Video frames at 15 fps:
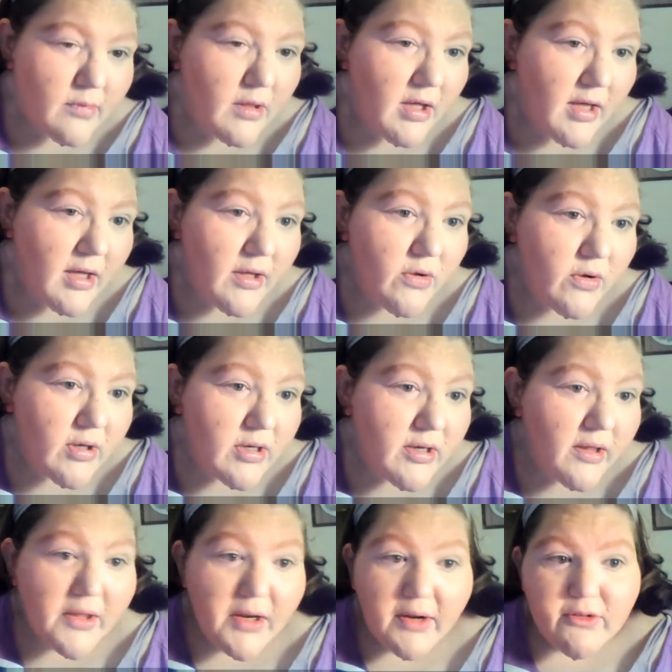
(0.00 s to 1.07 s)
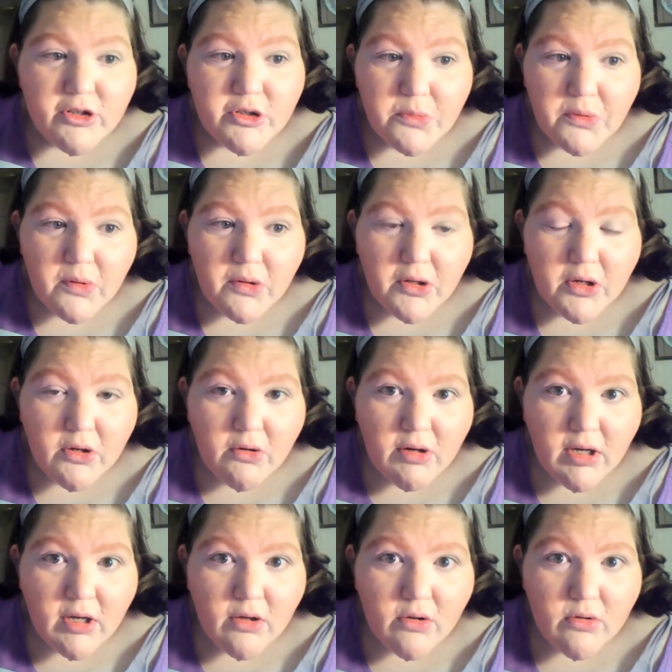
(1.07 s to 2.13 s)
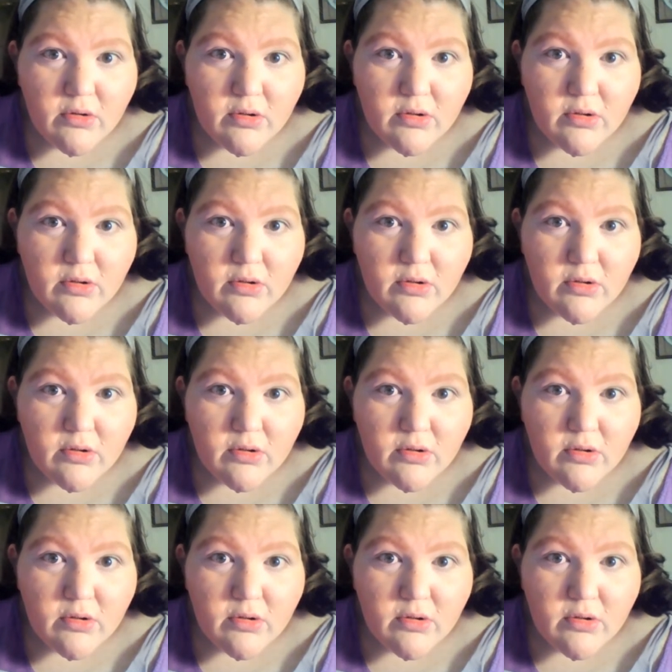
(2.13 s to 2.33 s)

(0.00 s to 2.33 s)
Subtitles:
Okay, you can tell the difference between the two now.